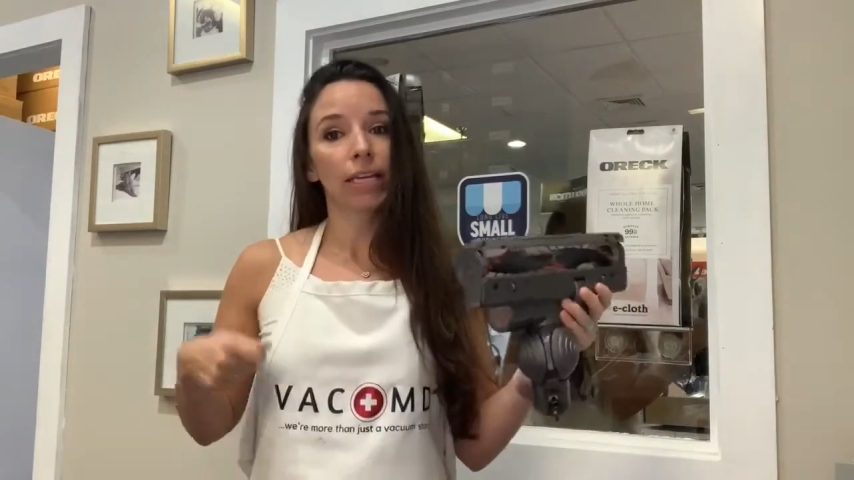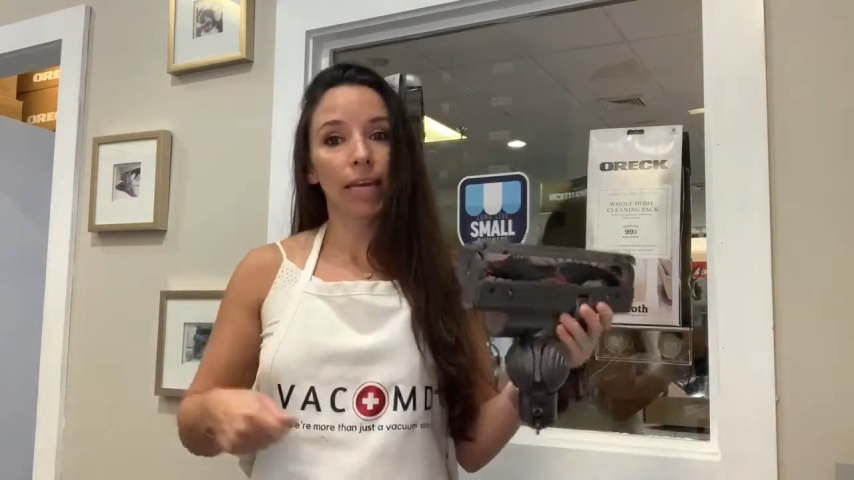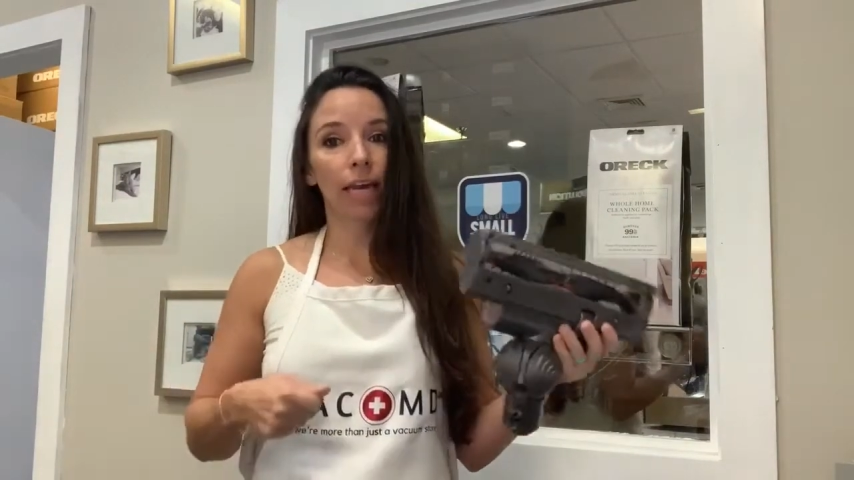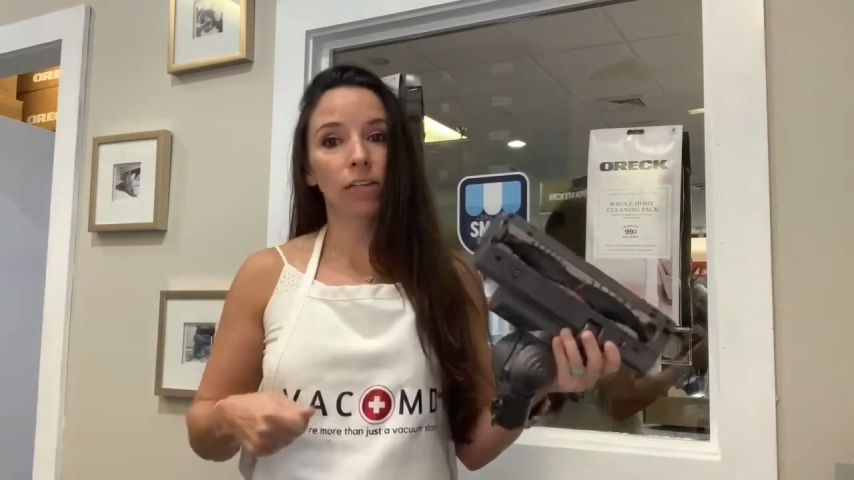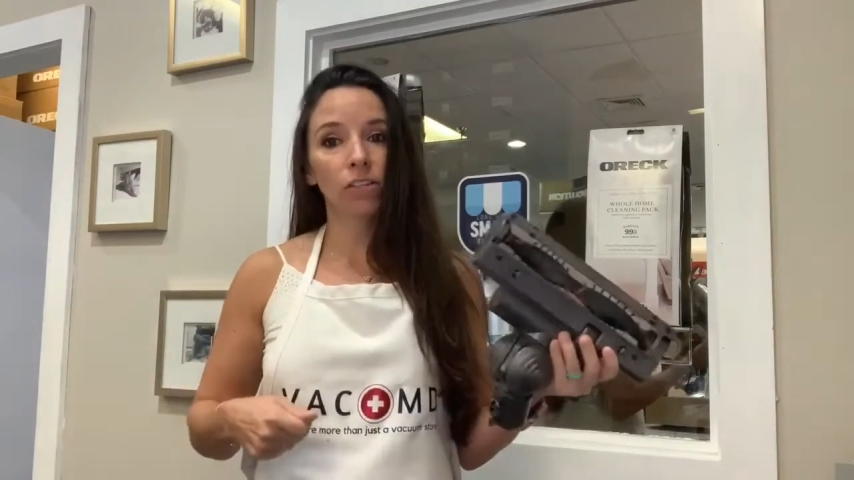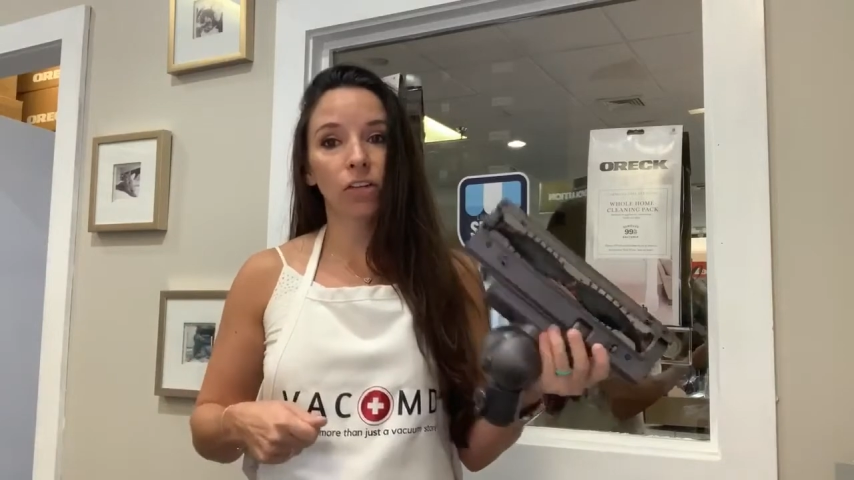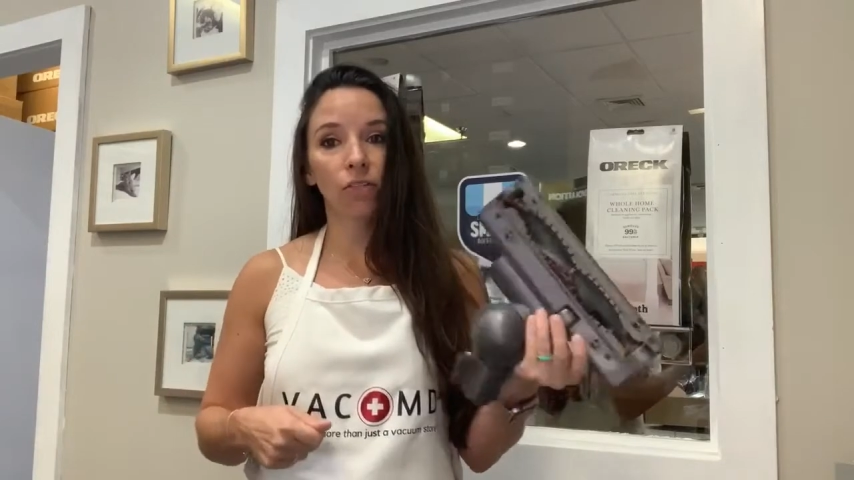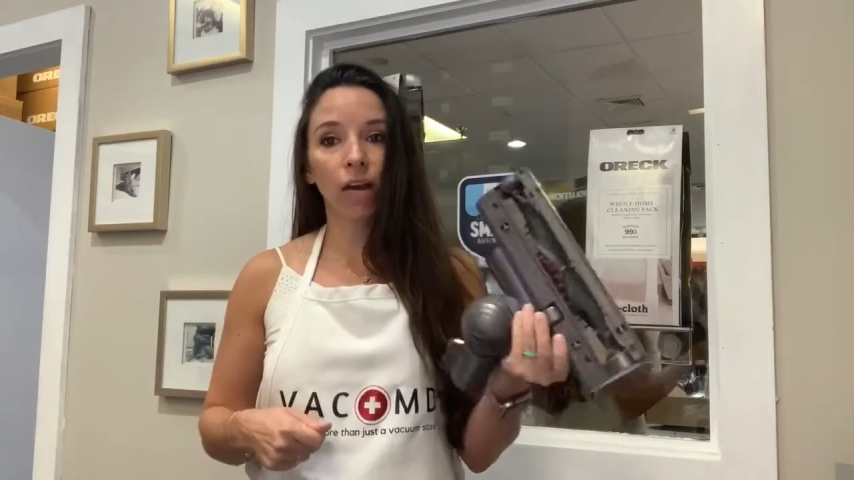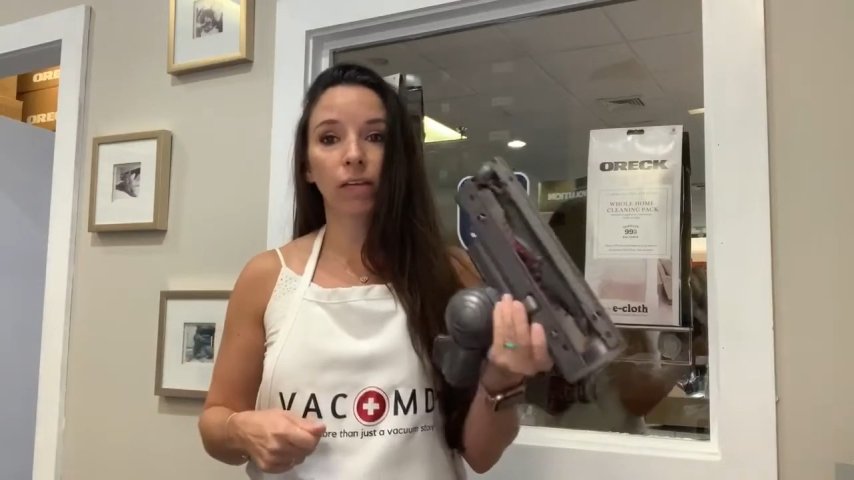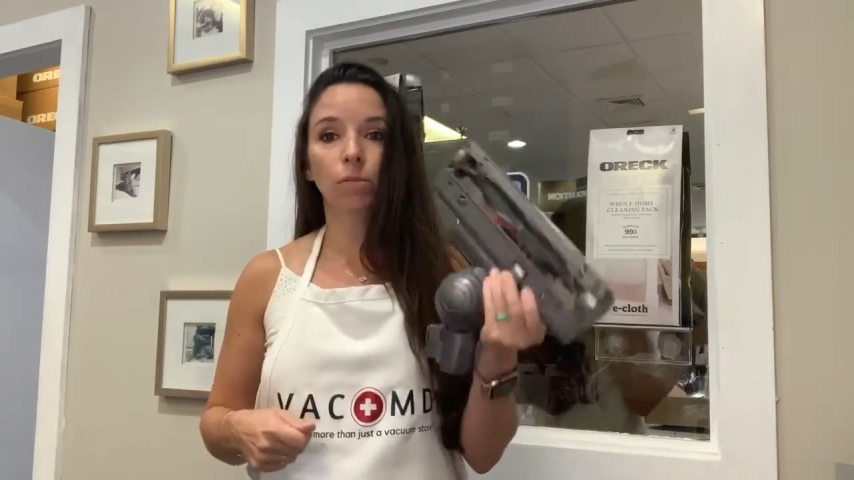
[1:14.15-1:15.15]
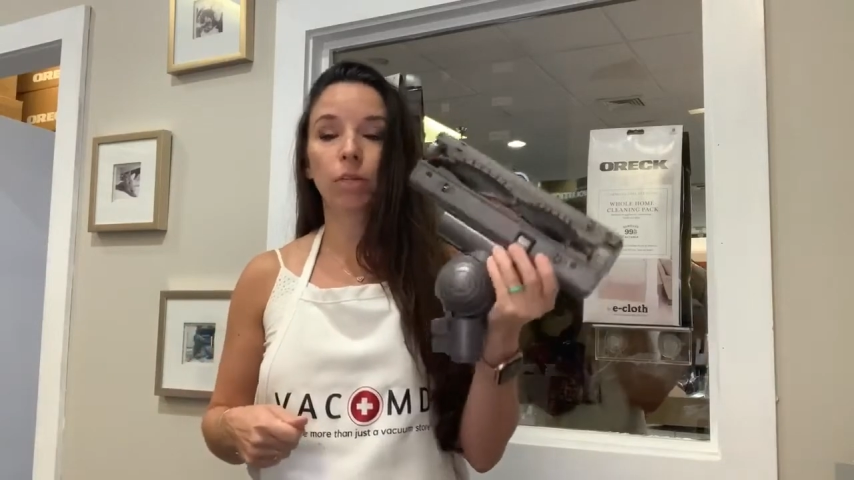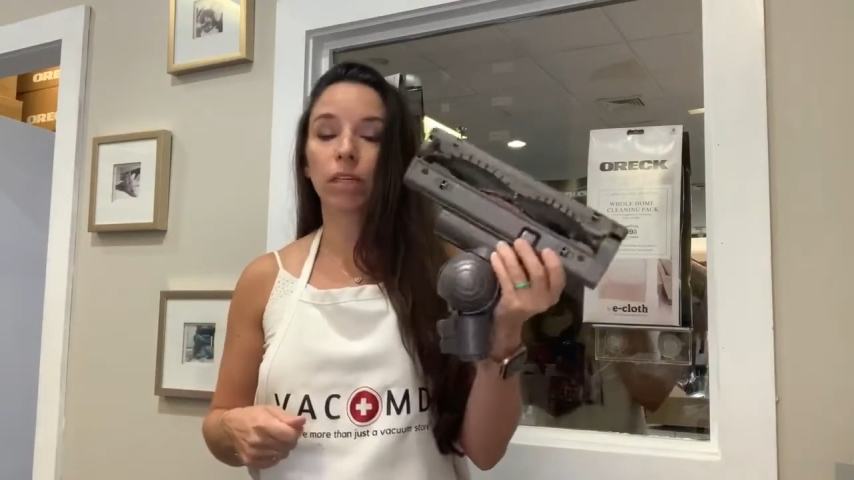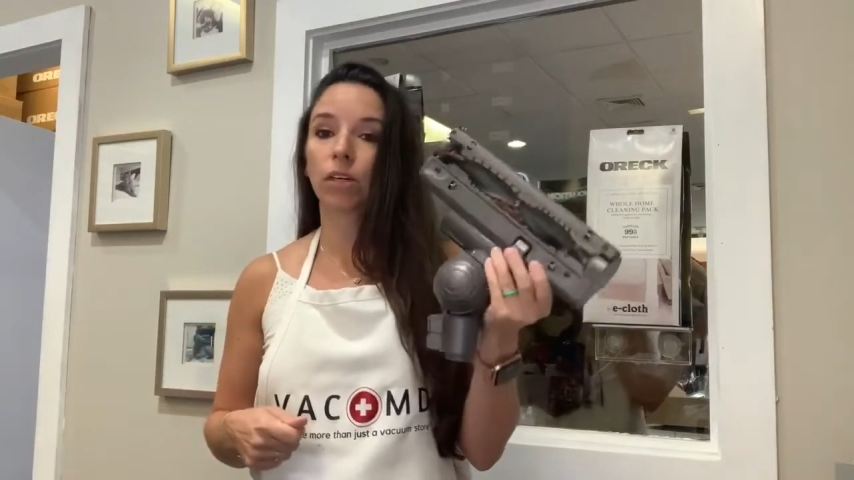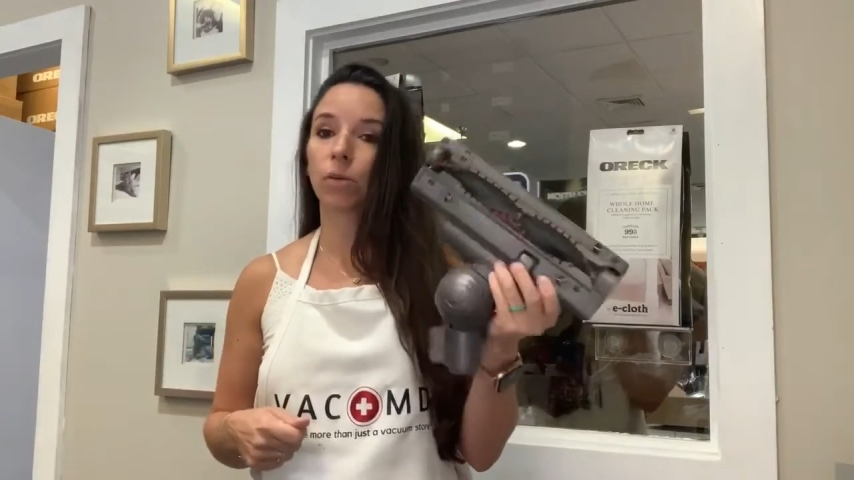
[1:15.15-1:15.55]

canister vacuum cleaner